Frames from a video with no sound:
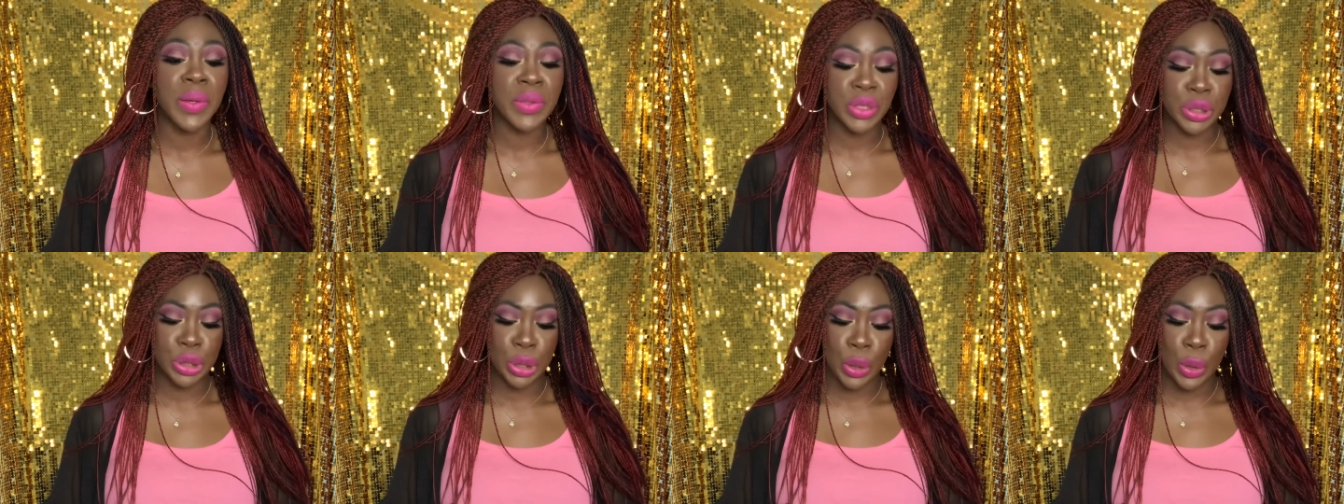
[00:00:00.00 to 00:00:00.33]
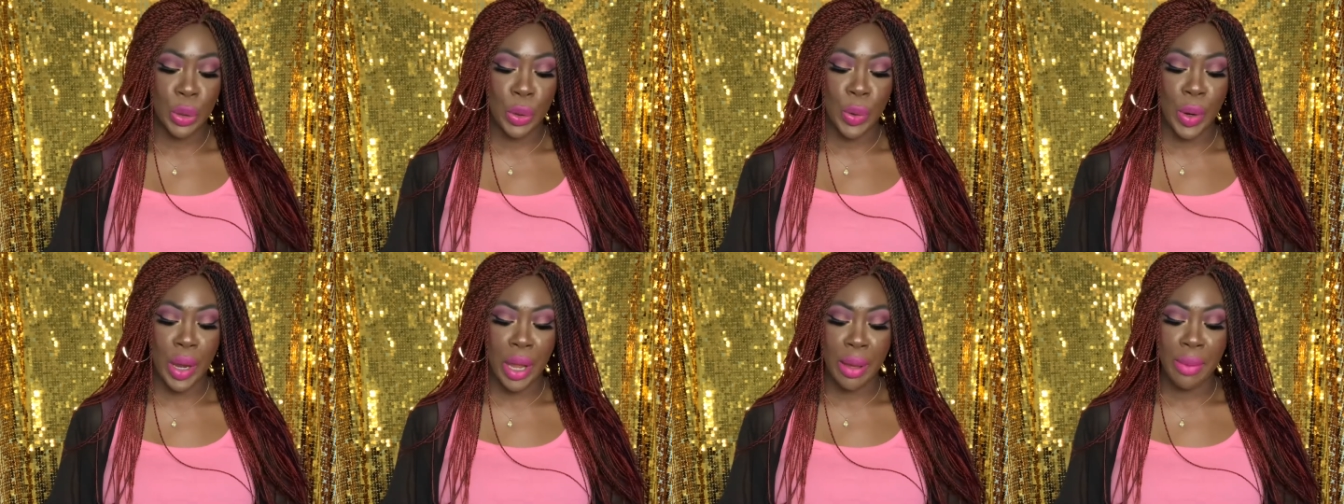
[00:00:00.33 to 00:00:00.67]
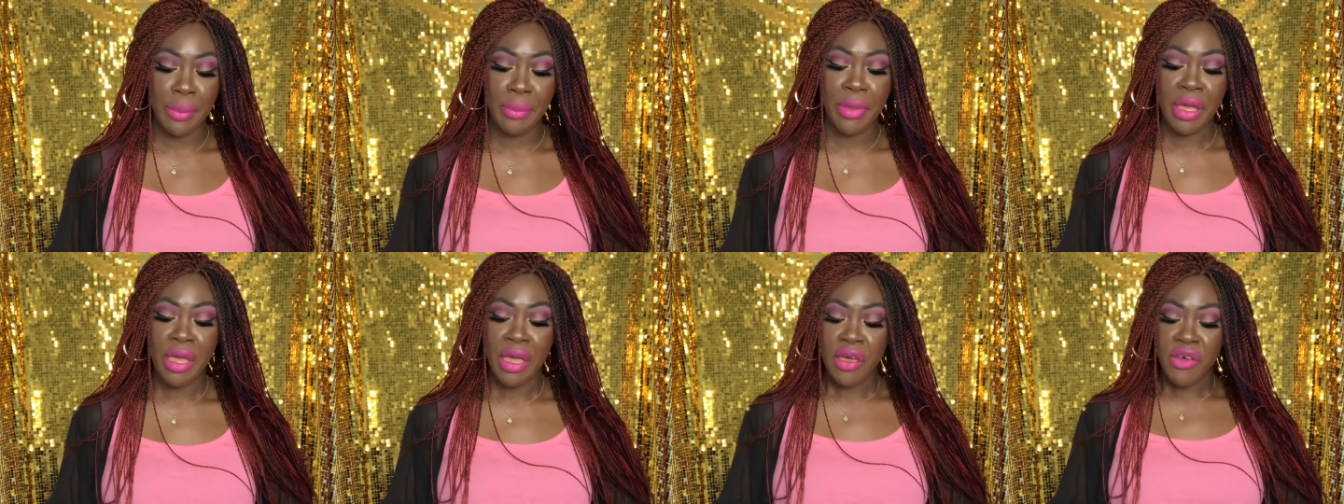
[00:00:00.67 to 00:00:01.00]
So
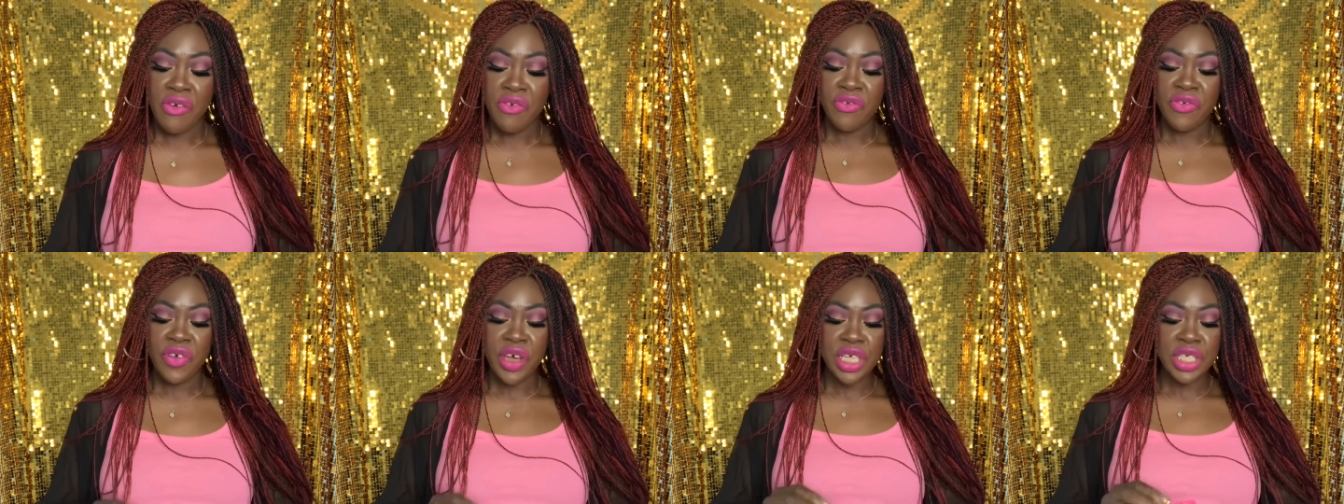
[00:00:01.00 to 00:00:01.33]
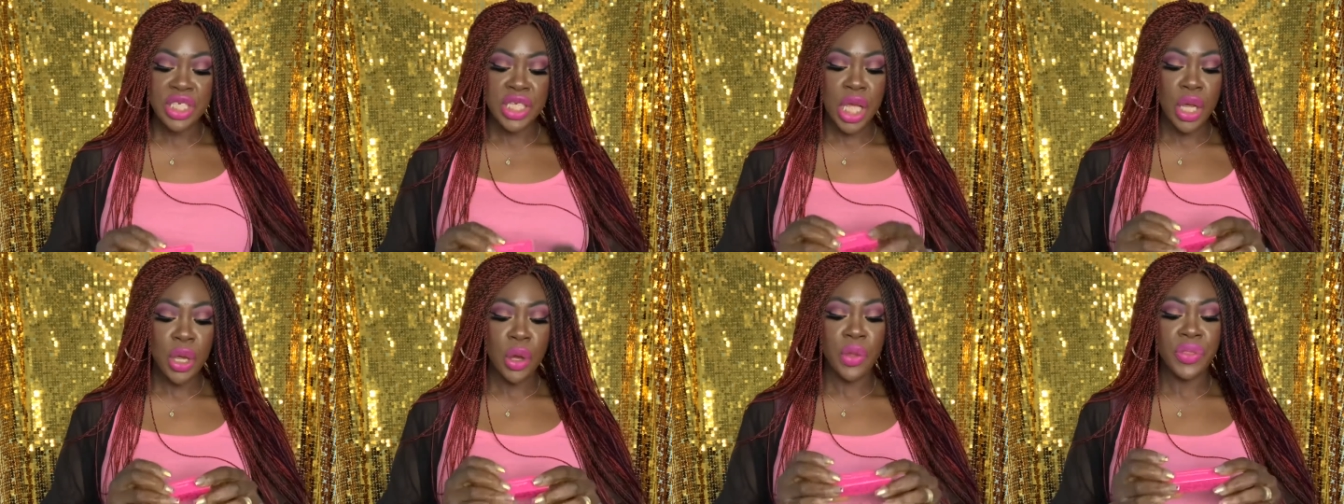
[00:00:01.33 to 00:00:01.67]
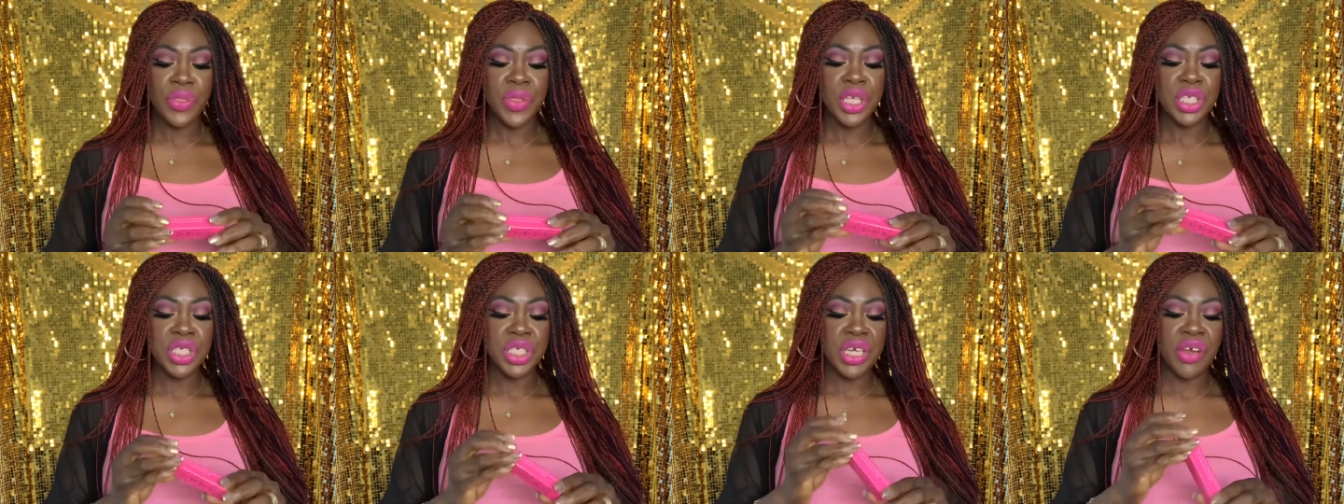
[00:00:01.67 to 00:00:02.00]
first I got
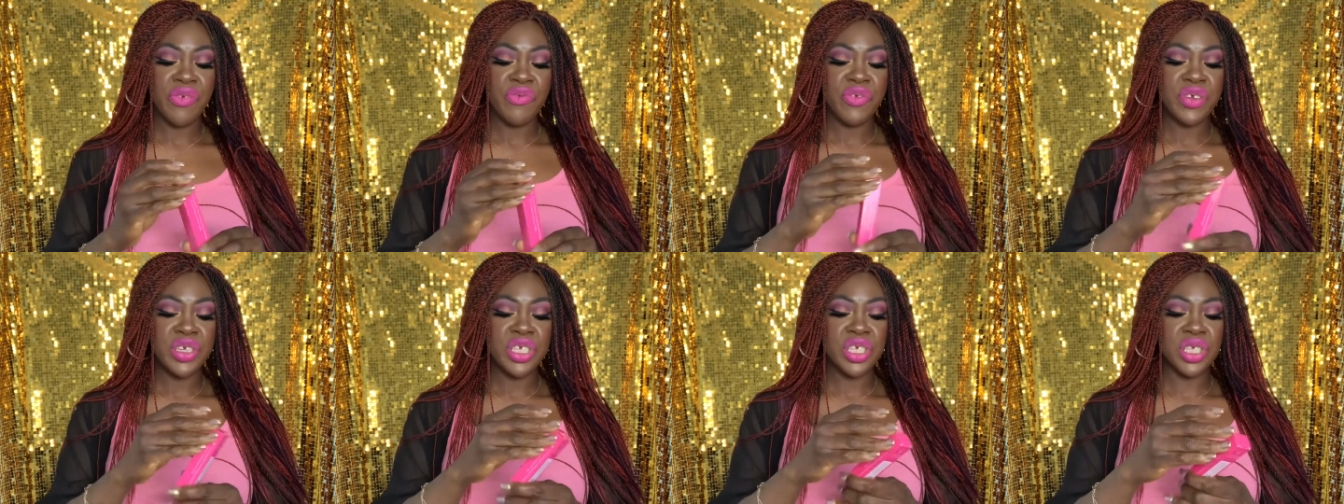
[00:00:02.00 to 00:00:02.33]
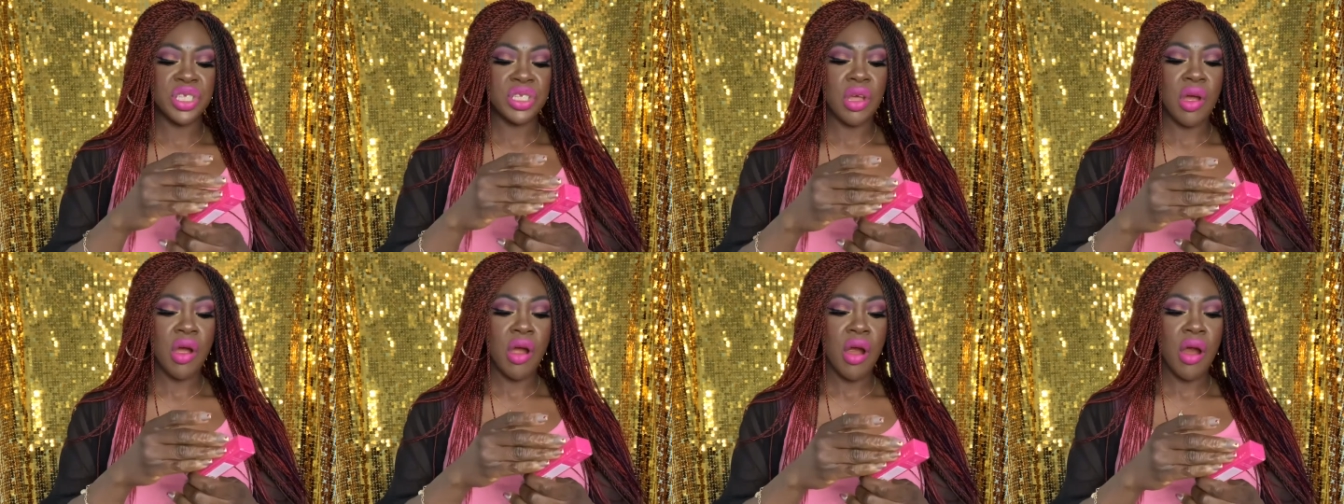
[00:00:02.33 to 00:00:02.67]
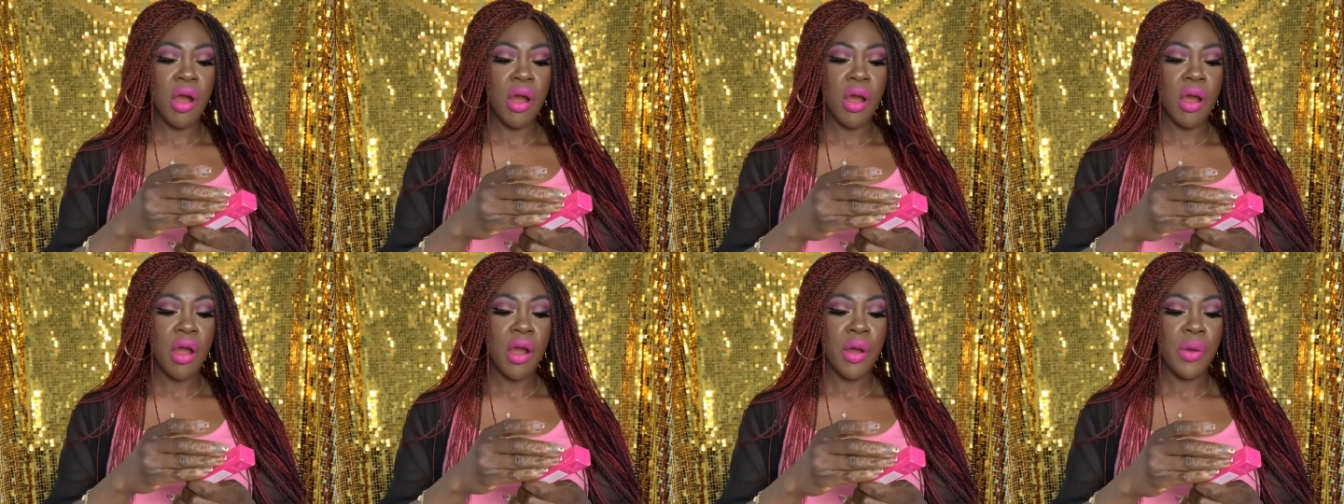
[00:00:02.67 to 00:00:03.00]
the Jeffree
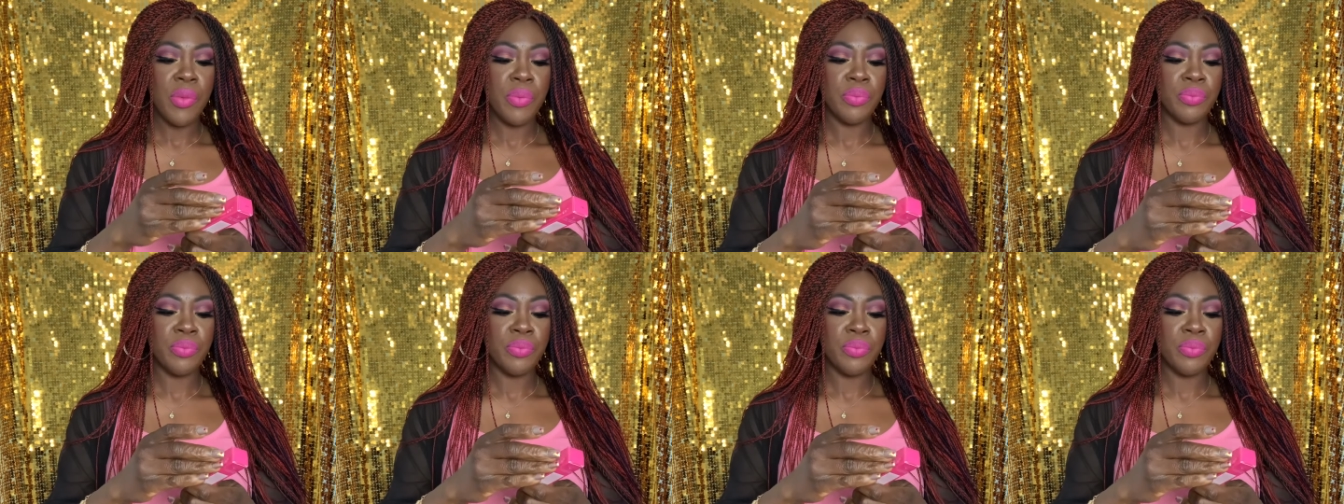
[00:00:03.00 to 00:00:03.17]
Star